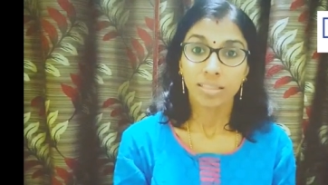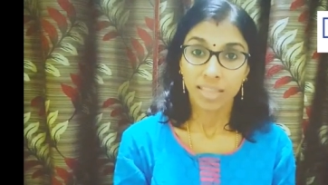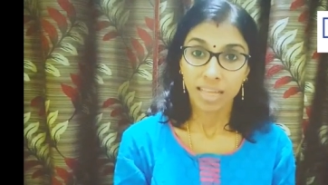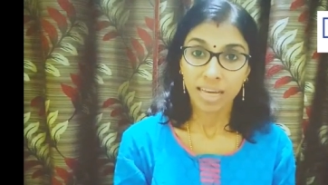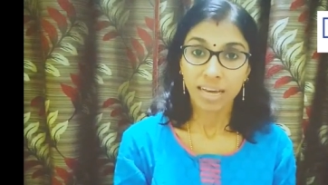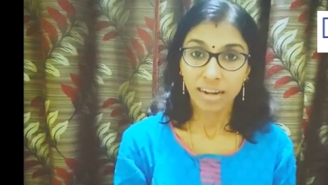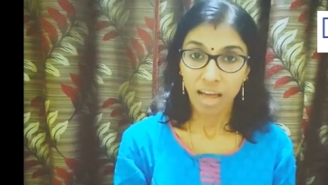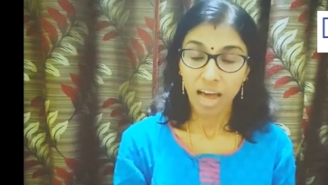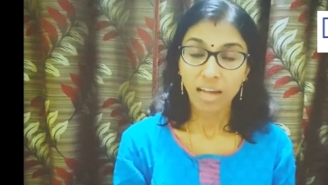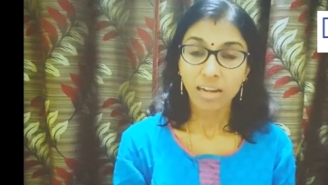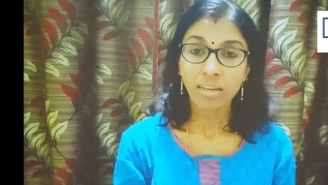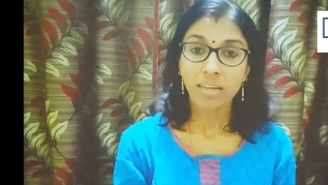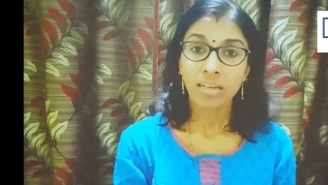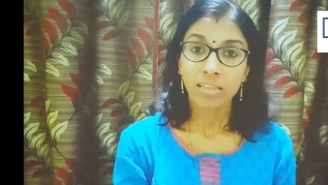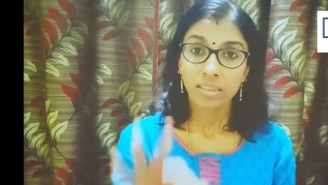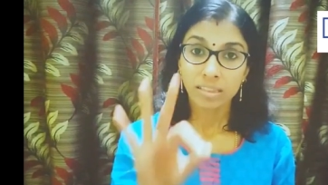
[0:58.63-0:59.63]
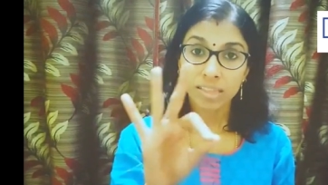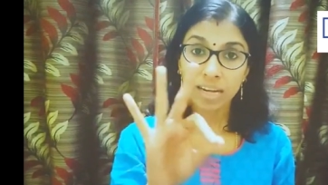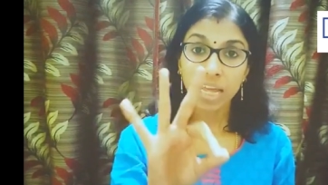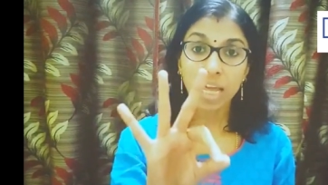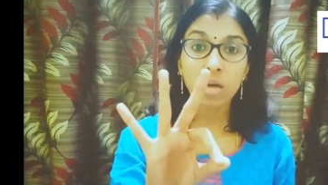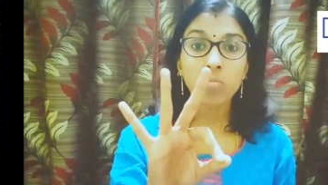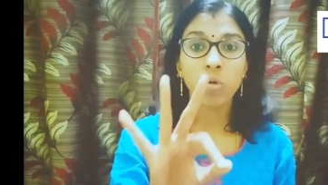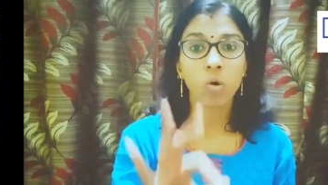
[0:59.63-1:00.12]
There are
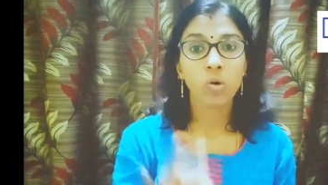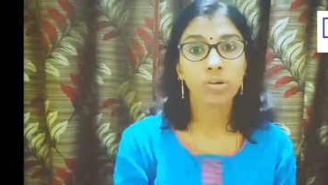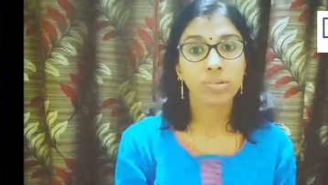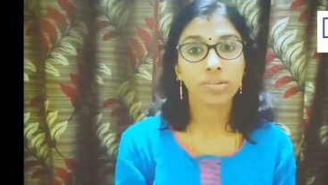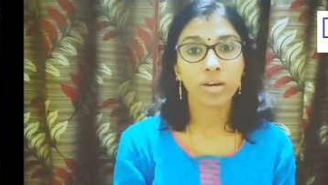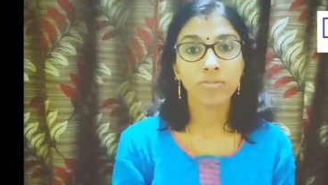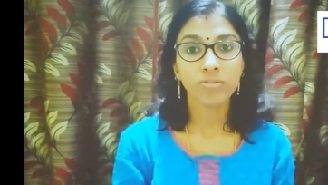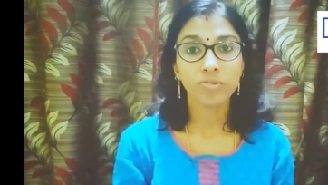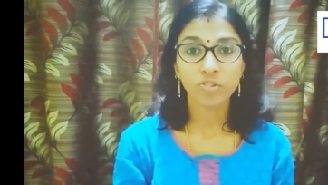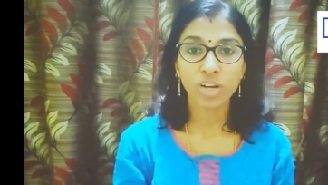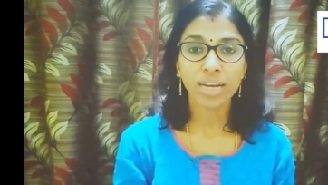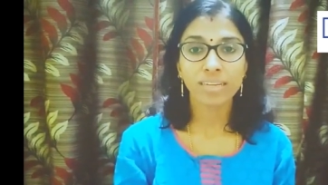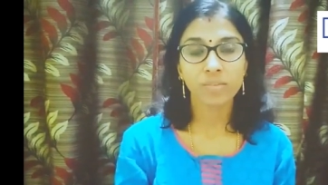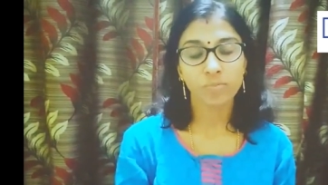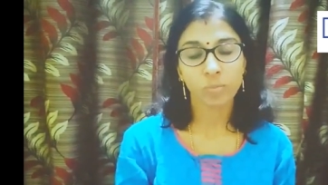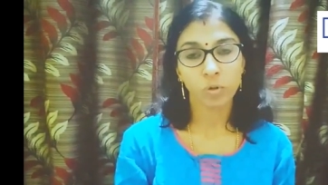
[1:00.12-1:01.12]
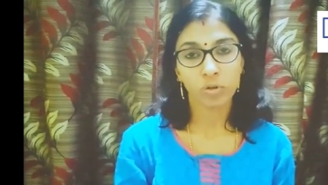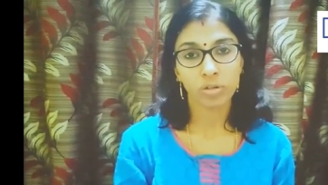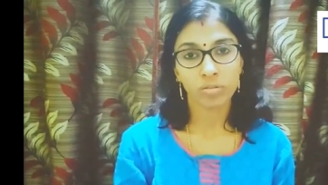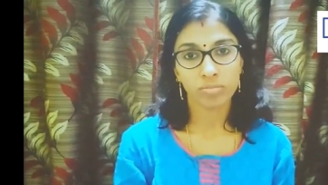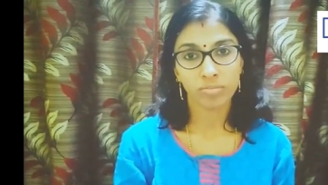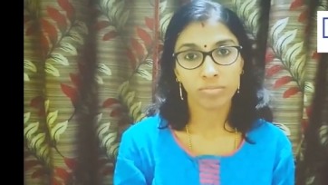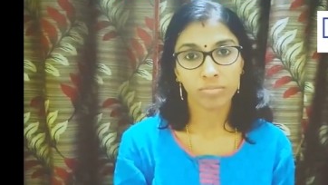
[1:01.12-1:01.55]
three modes of transport.